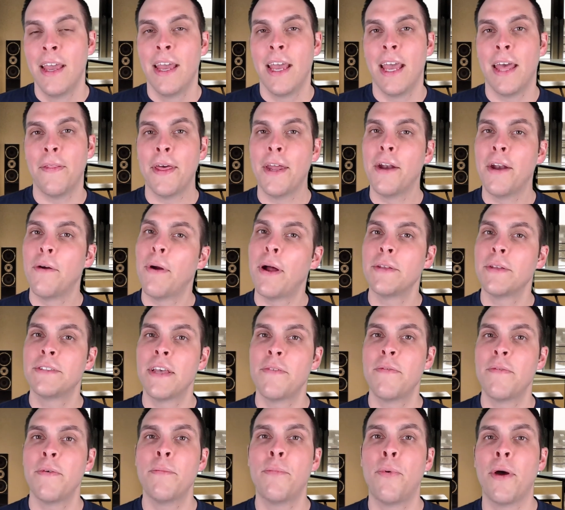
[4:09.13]
And then around
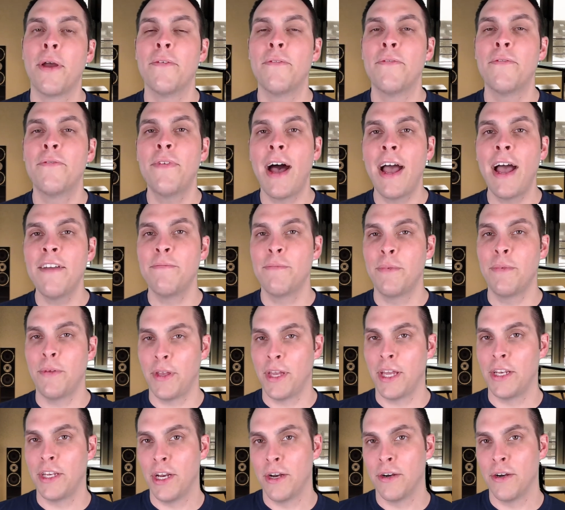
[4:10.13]
7.5
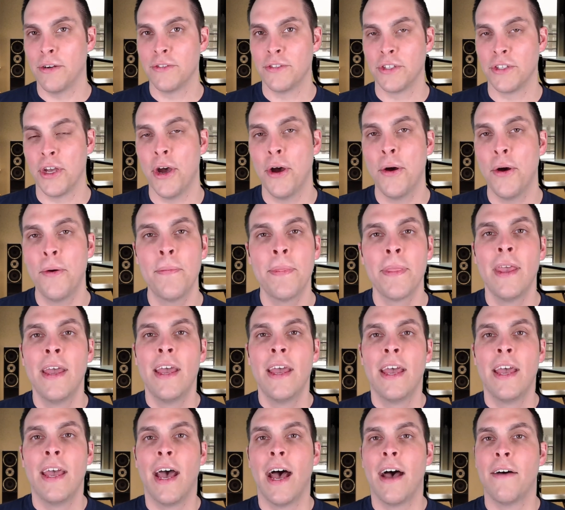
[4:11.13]
million years ago,
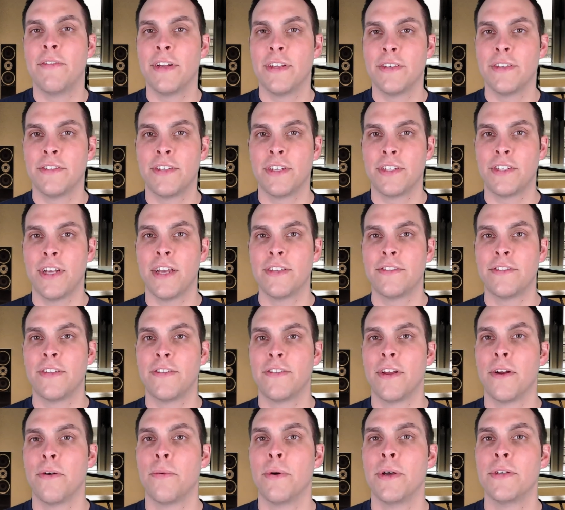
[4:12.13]
evidence suggests that
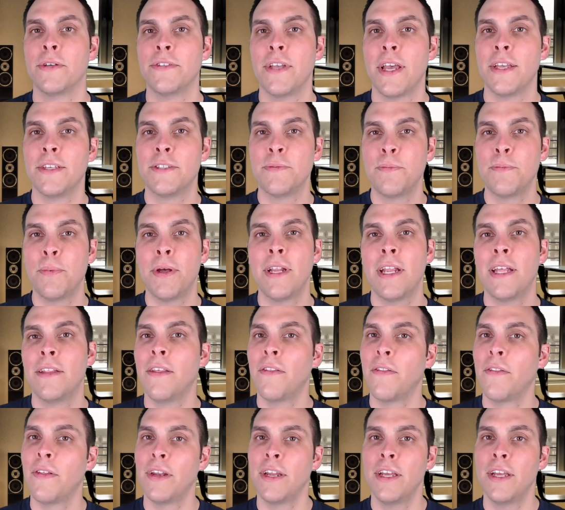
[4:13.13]
there was a split in
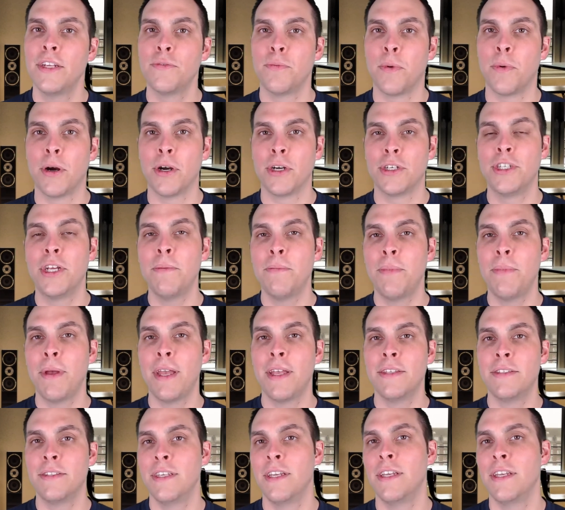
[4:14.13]
the lineage where
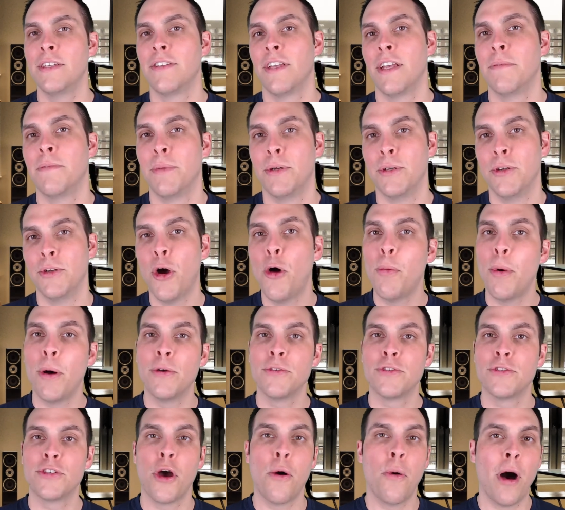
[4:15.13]
chimpanzees and
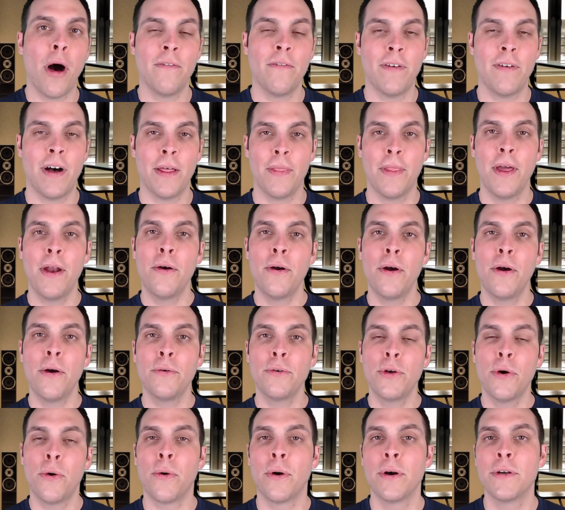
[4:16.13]
bonobos go off on their
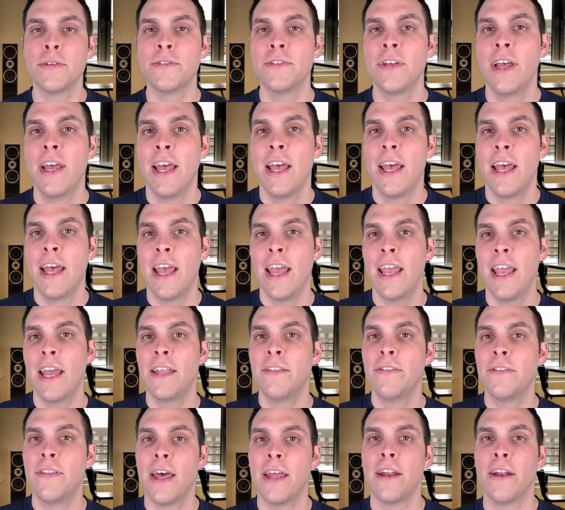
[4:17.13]
own course,
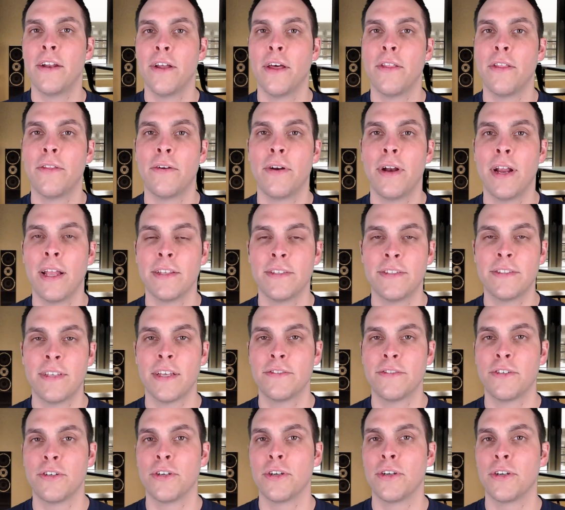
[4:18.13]
and then another
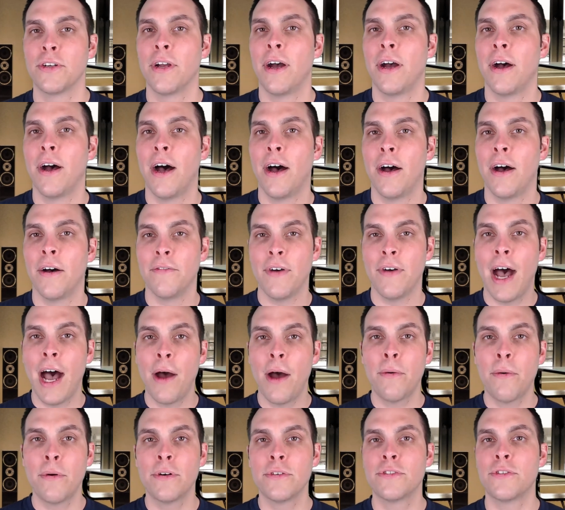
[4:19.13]
ancestor uh, of
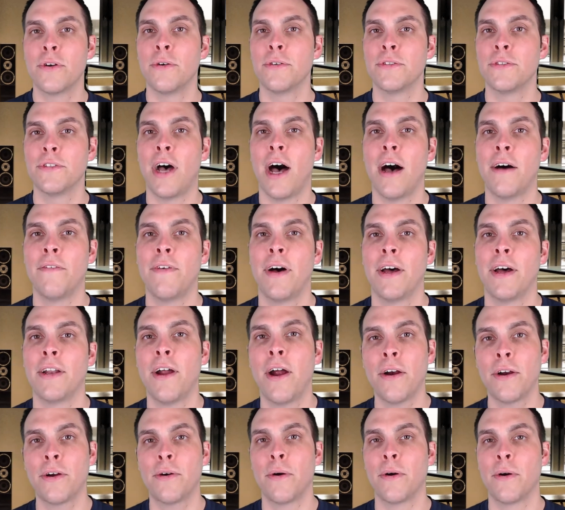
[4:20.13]
ours goes off on
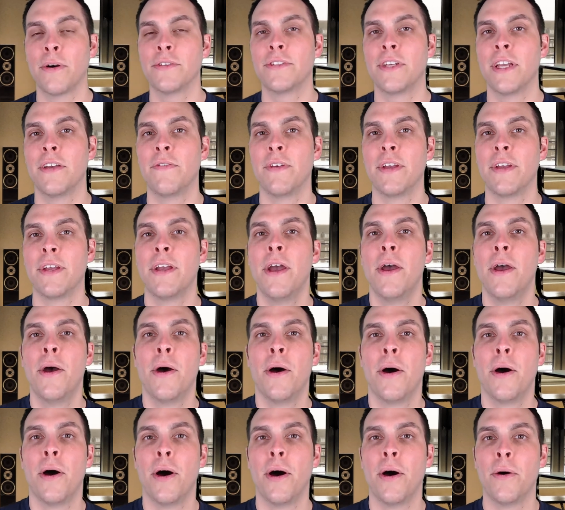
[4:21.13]
our course, giving
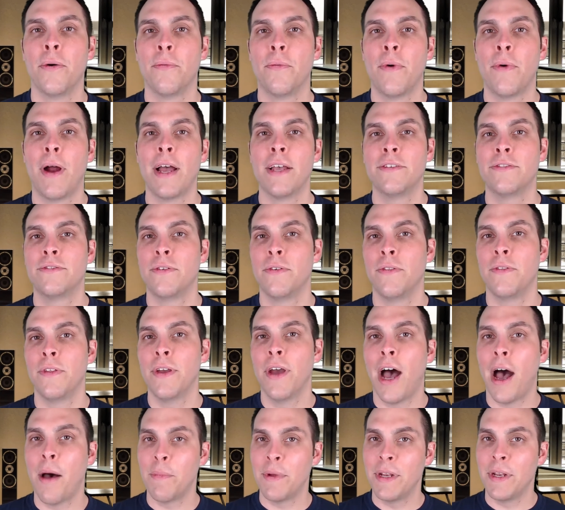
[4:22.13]
uh, rise to the
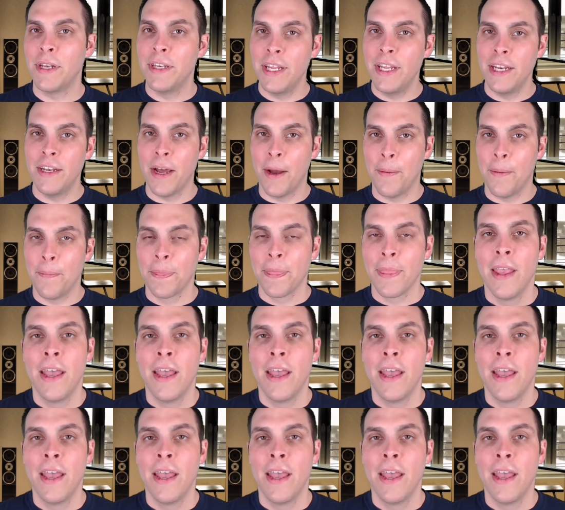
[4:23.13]
Hominina.